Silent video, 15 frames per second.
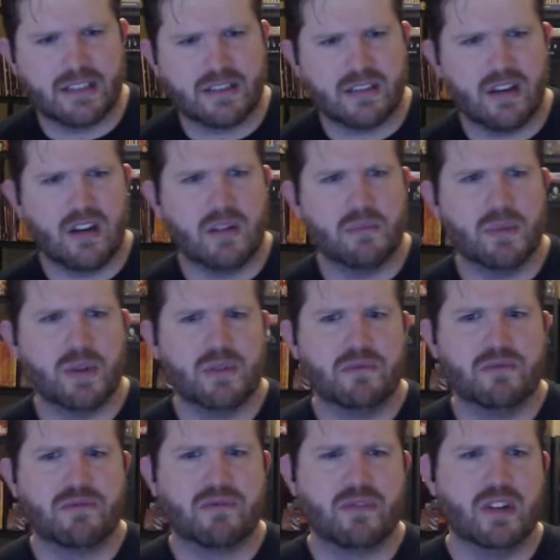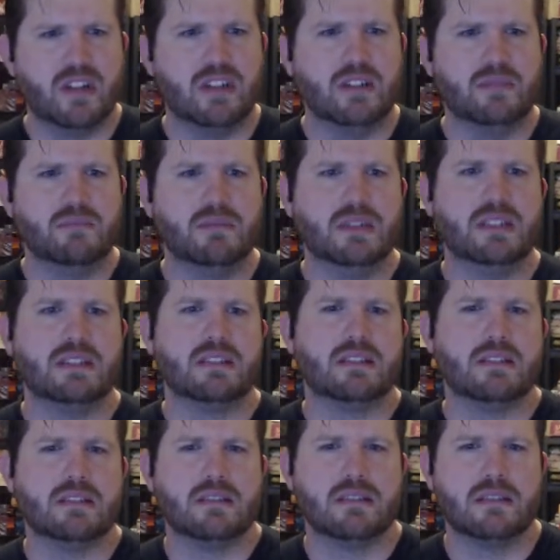are moved from
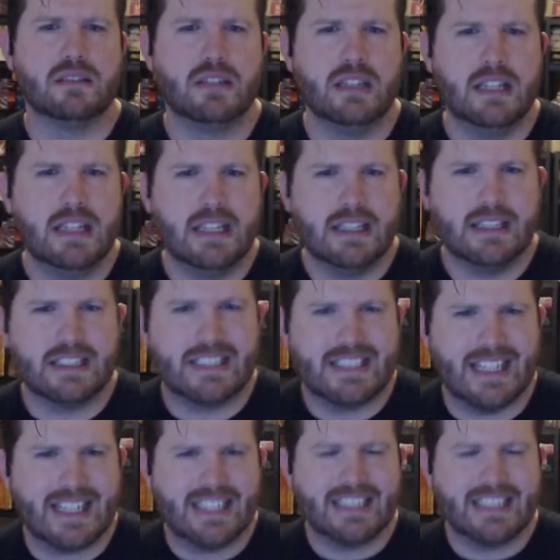stack